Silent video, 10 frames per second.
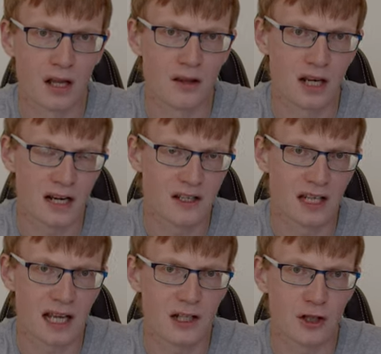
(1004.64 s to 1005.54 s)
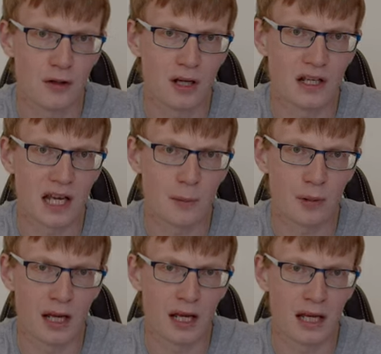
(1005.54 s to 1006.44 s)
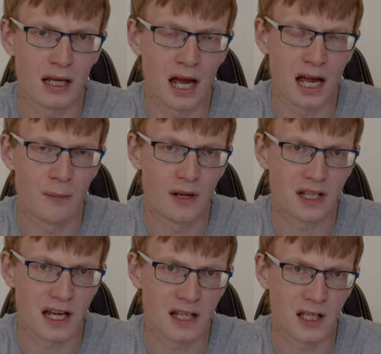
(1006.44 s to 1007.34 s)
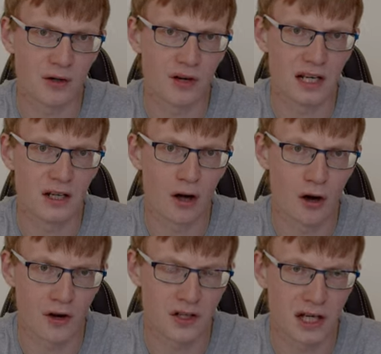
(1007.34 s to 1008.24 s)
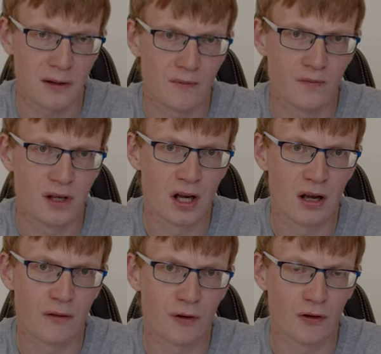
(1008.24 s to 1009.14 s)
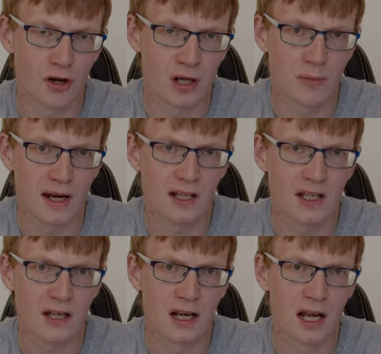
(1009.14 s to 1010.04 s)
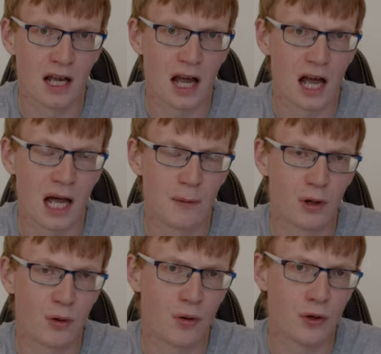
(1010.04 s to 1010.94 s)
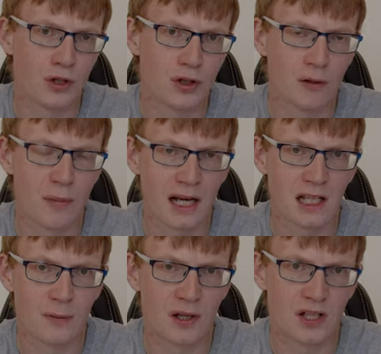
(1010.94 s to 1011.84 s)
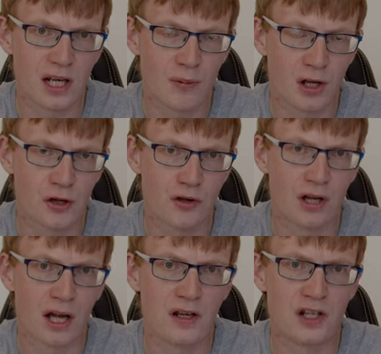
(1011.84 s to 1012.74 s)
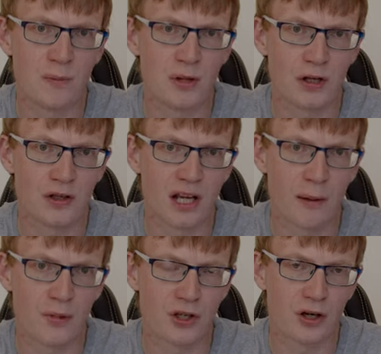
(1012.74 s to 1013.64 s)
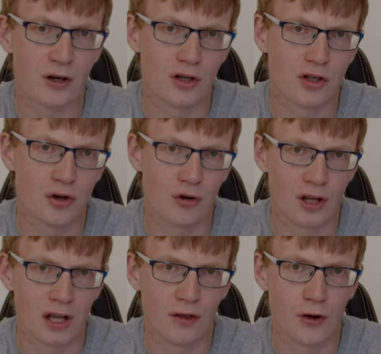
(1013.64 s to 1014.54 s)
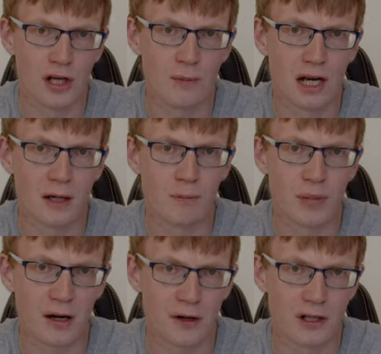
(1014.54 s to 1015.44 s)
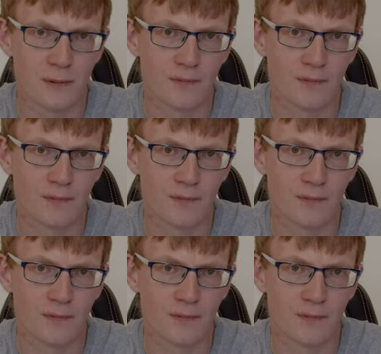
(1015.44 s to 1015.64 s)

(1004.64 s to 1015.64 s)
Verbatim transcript: The next thing I do is I play um, Assassin's Creed Odyssey for 30 minutes and record the maximum CPU and GPU temperature during that 30 minute period.